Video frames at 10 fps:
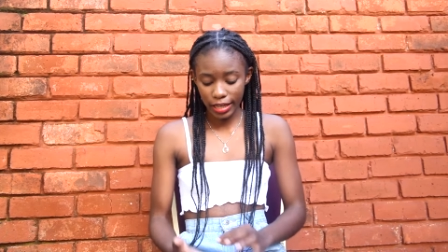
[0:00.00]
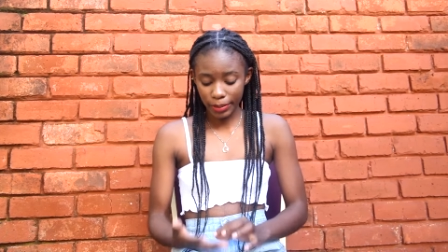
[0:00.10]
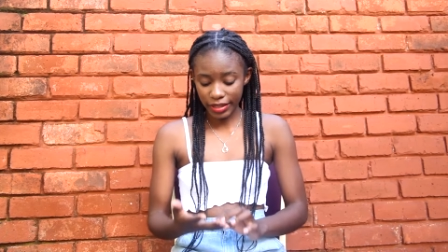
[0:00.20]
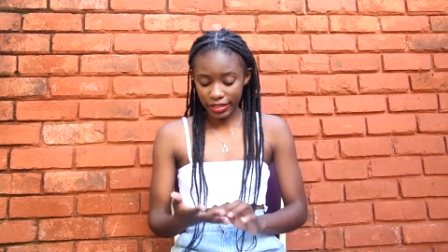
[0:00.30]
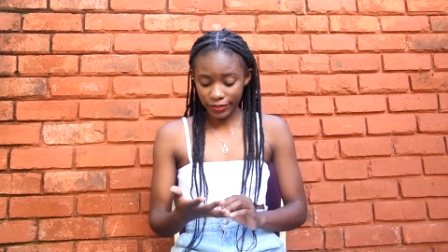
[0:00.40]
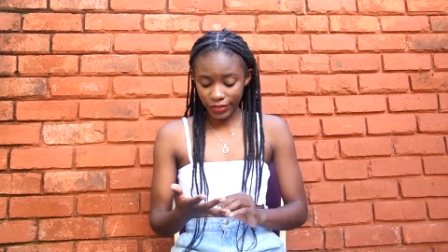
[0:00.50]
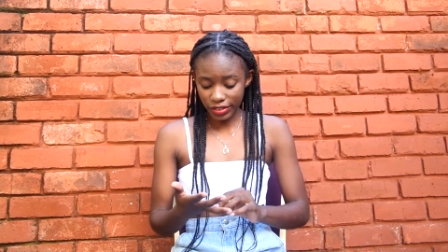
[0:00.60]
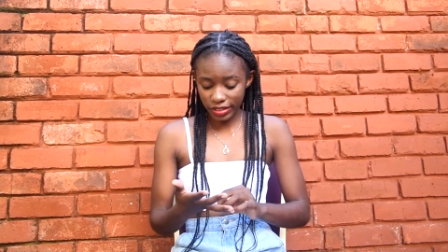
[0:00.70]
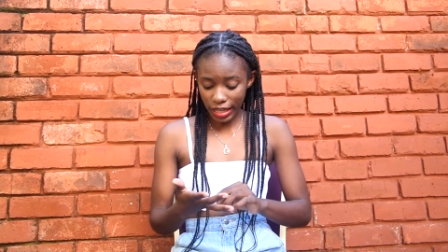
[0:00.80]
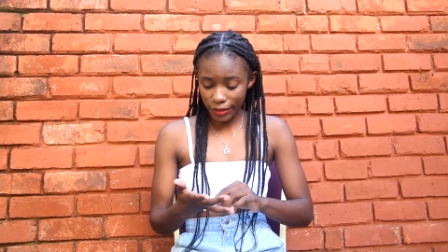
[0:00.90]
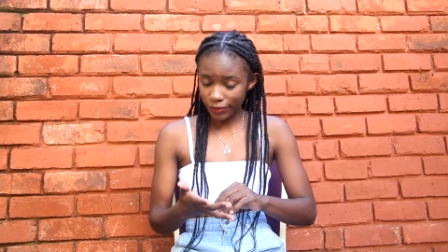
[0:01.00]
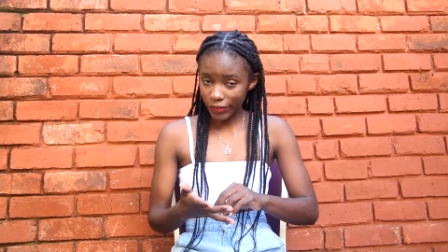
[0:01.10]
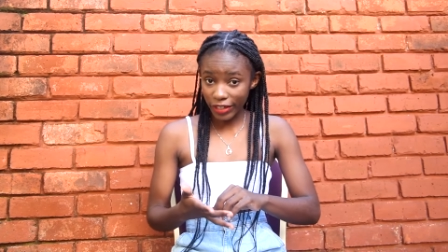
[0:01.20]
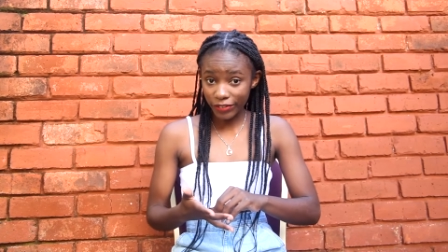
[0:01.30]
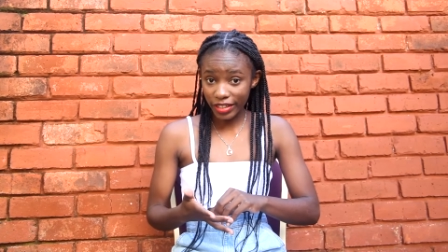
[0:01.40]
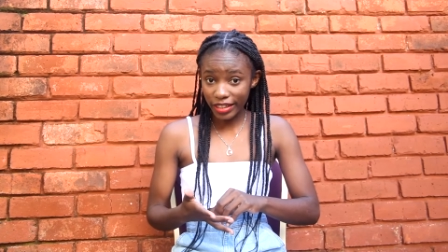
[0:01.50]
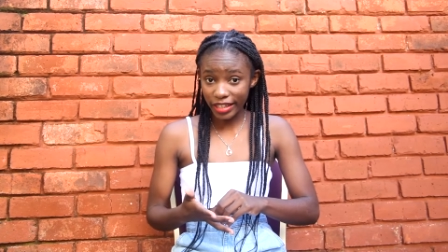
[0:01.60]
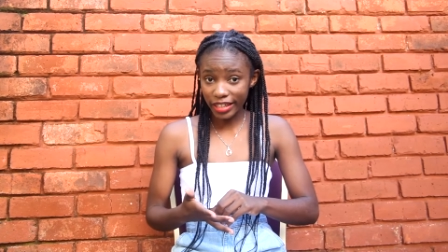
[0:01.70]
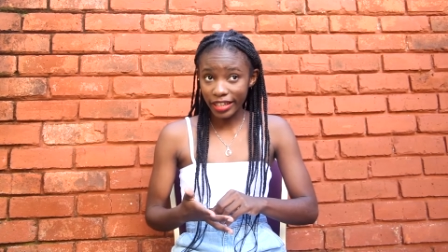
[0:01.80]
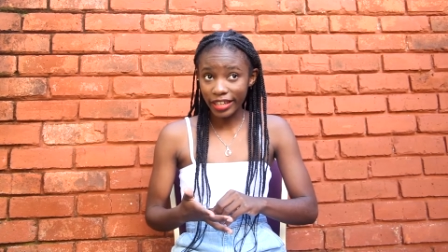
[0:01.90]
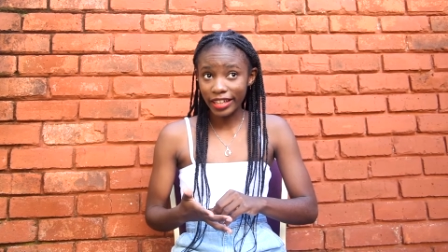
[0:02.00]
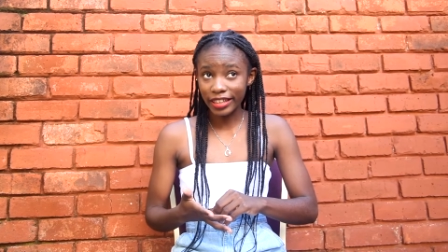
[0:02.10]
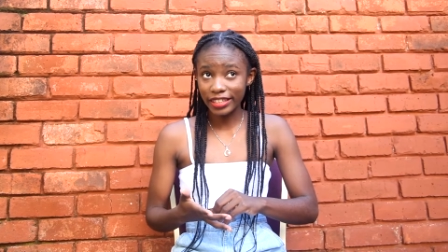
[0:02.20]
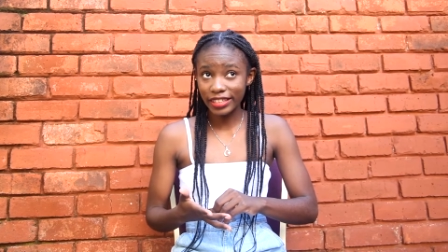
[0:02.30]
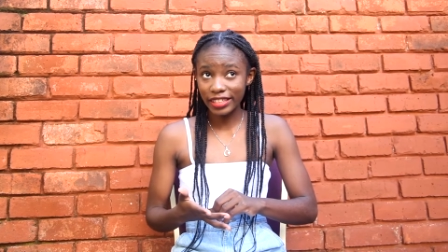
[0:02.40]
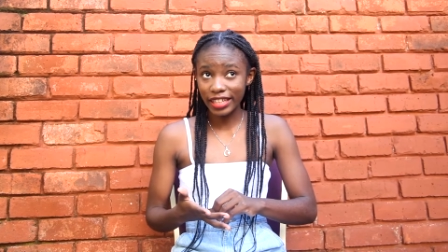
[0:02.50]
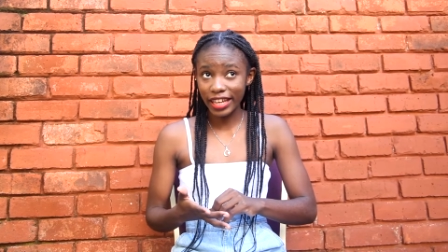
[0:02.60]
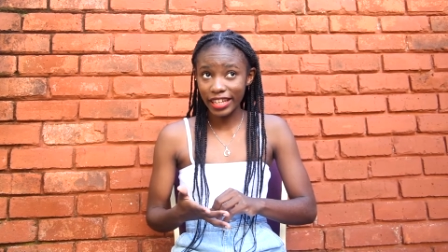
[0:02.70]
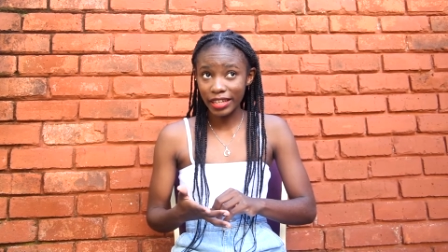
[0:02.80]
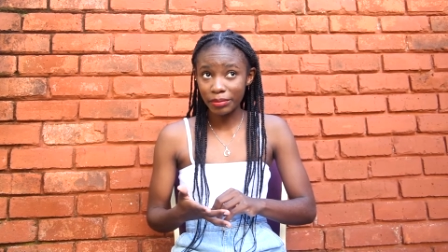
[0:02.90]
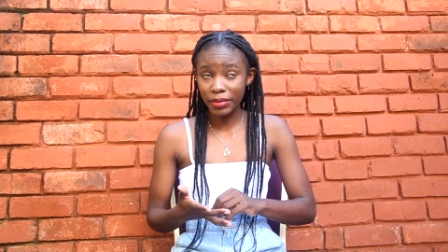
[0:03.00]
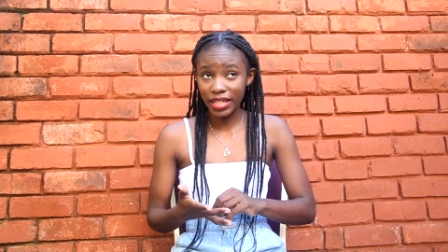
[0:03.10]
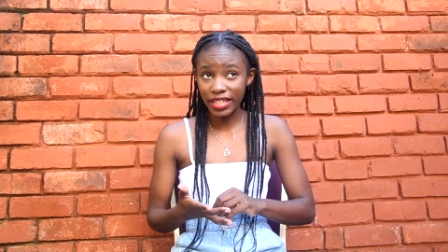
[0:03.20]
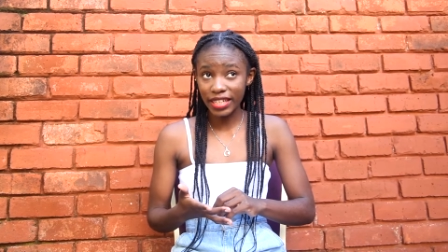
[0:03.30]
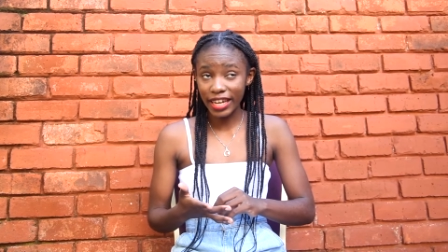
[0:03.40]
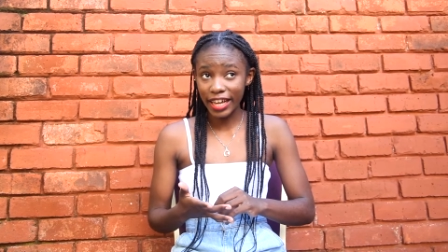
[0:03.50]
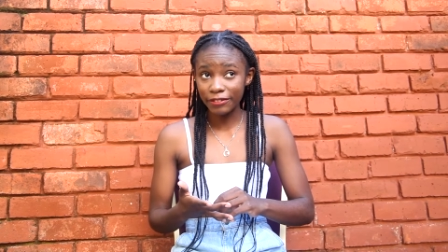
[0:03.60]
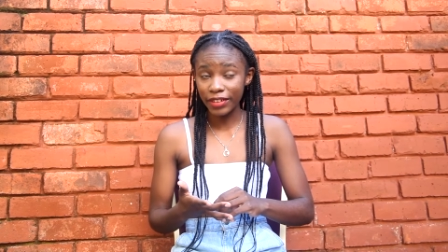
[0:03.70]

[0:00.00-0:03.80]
but it's the first time for everything this is like a mini live